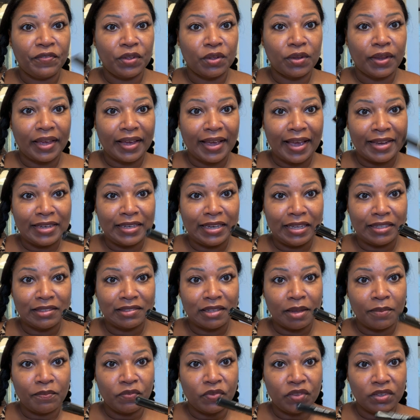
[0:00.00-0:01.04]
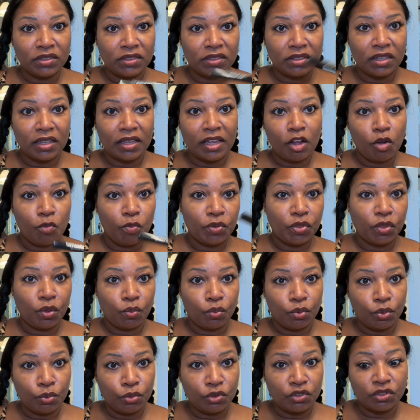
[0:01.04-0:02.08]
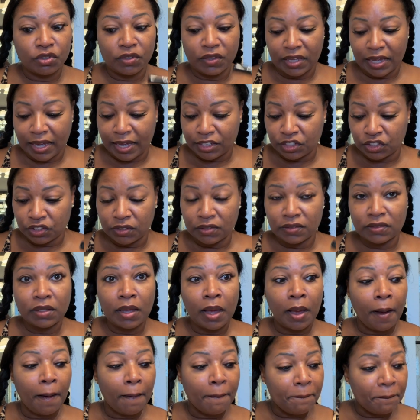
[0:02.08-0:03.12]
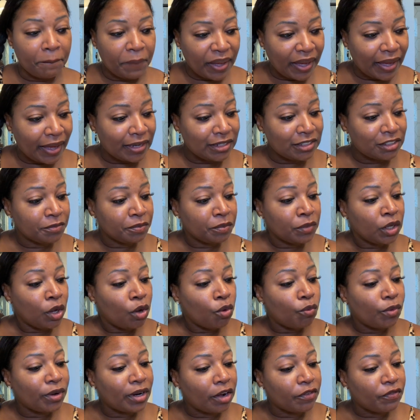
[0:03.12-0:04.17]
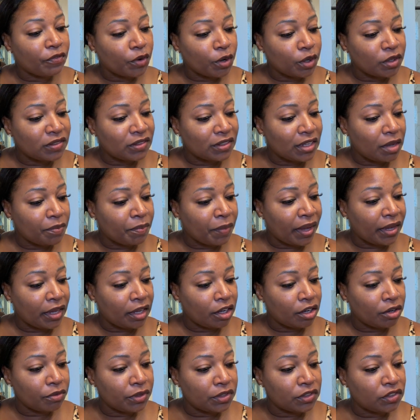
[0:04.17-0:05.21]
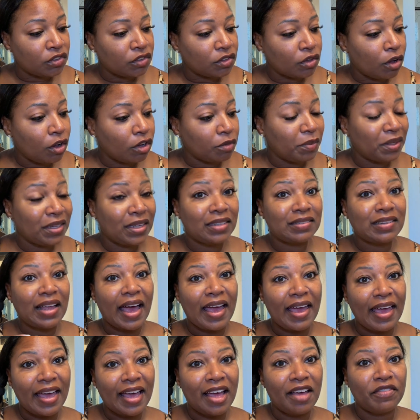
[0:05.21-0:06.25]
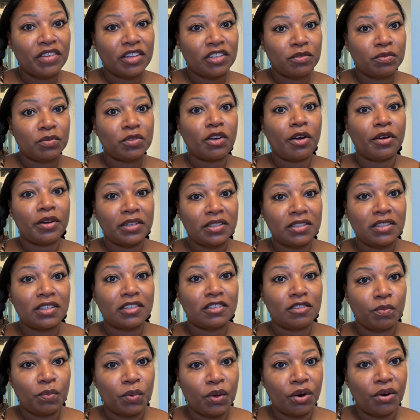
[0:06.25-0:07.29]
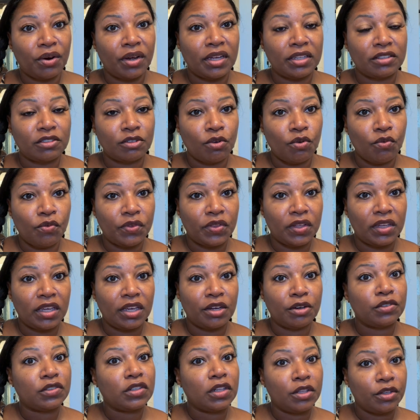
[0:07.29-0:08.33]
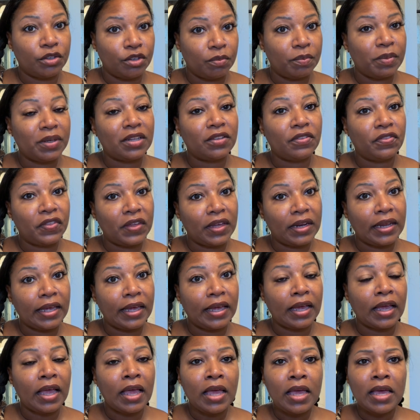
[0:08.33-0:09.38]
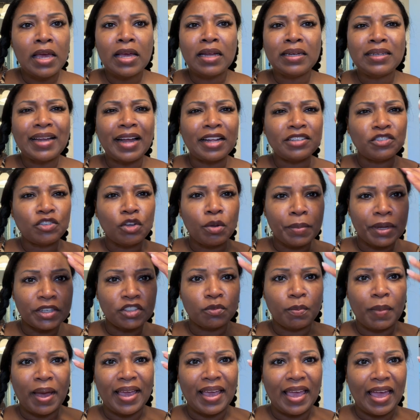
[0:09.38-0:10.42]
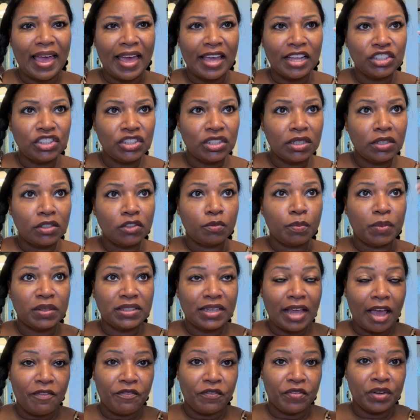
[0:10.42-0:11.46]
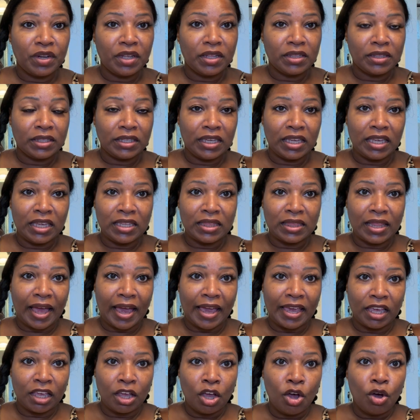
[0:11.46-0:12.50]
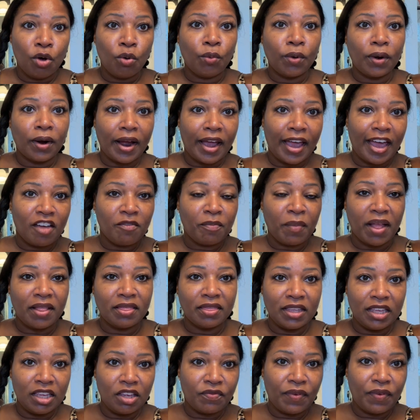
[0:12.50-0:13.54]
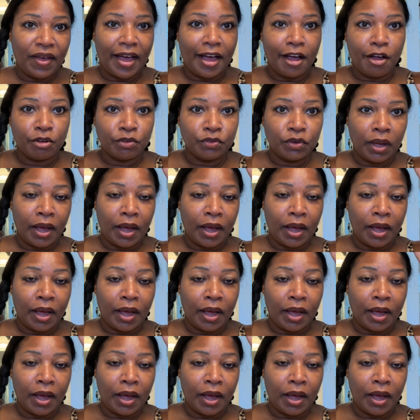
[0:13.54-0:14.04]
feel like I need something to help with the roots or the edges. But when I first get my hair installed, because I have started to experience over the years a little bit of thinning, not so much my edges, but definitely like where I have my leave out